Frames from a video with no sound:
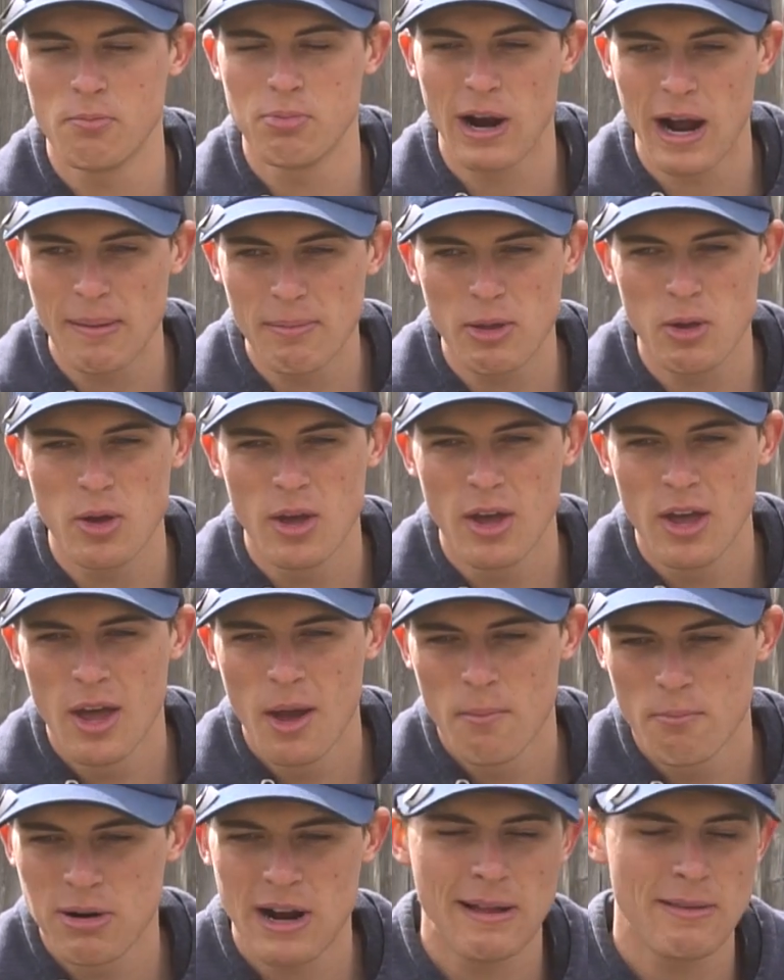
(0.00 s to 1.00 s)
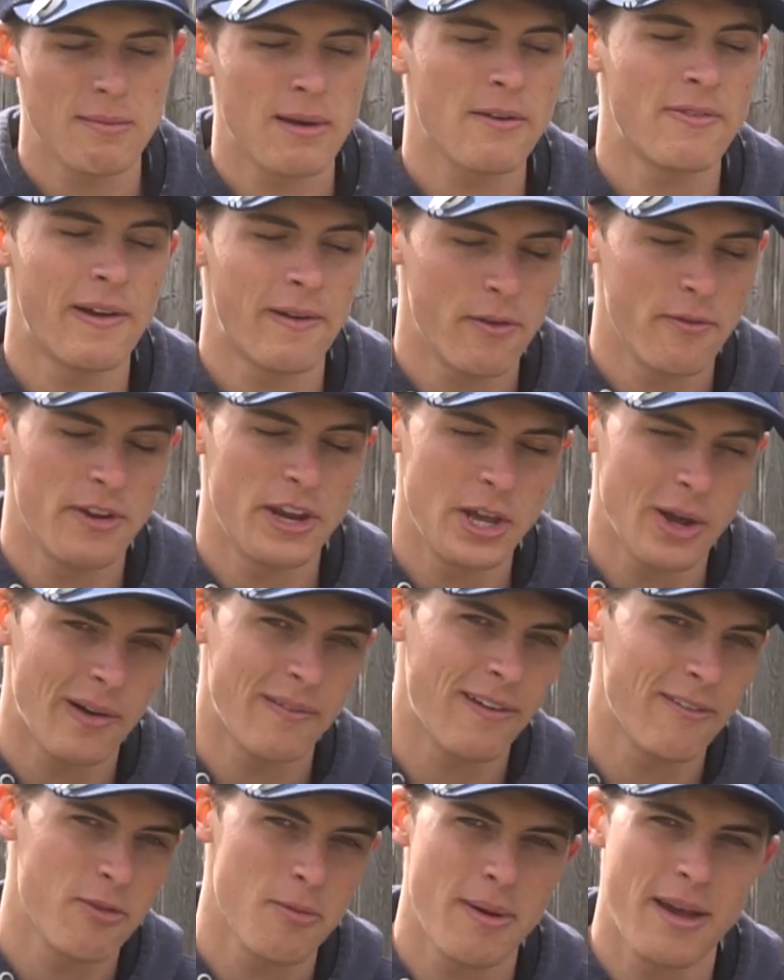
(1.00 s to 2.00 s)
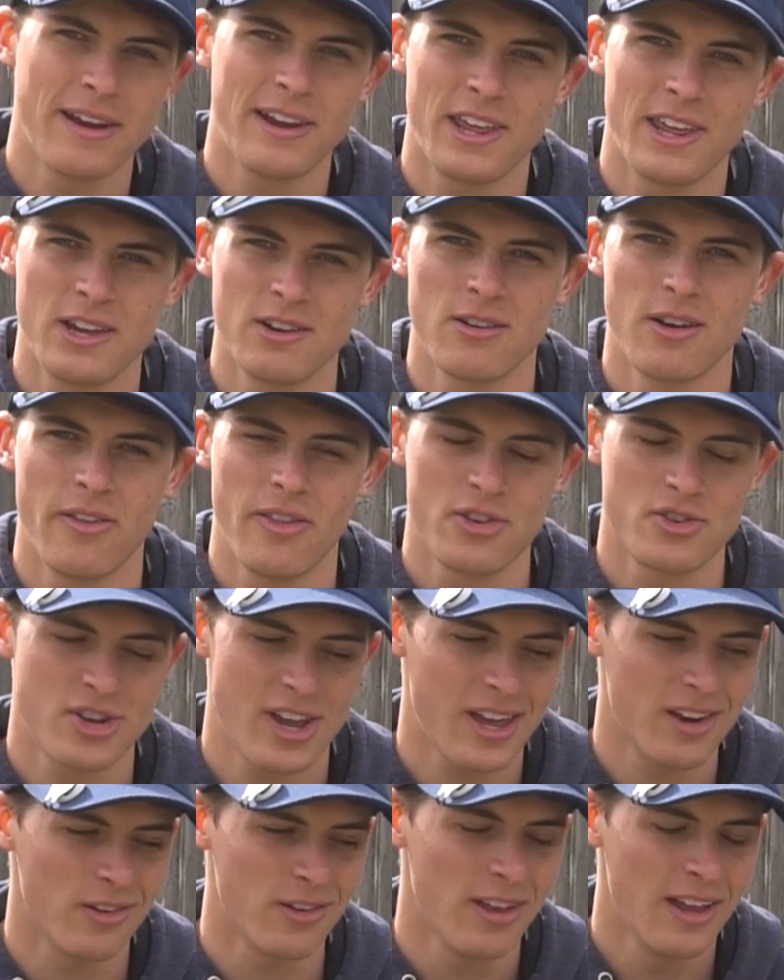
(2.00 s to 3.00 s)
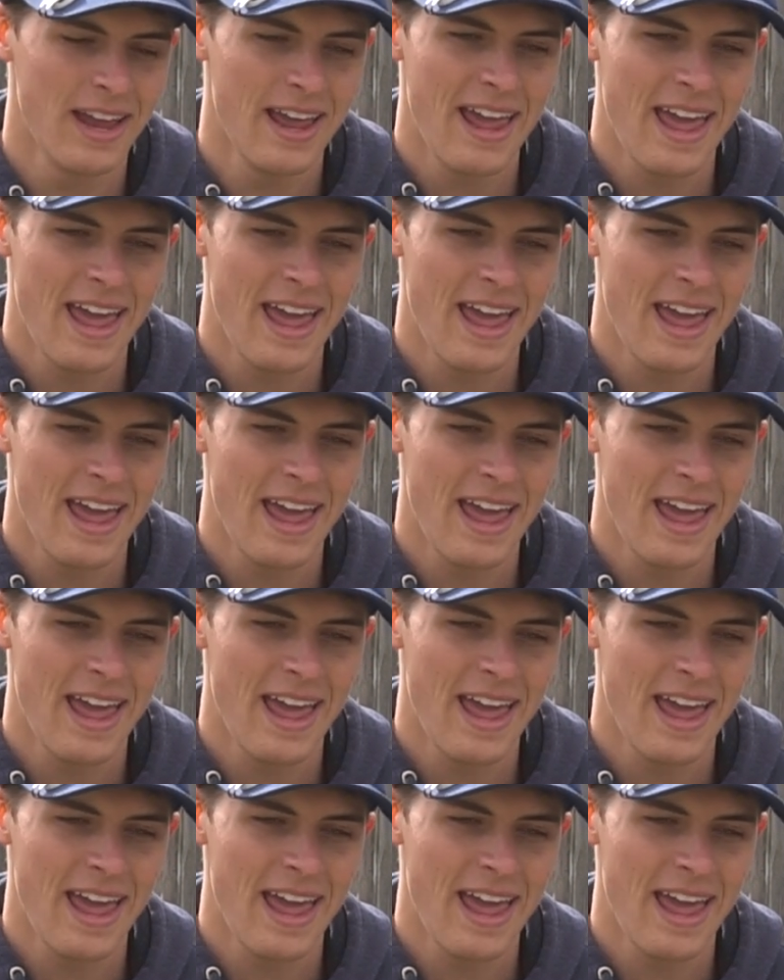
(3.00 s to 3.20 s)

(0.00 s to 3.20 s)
Probably my favorite video I've ever made here on the channel.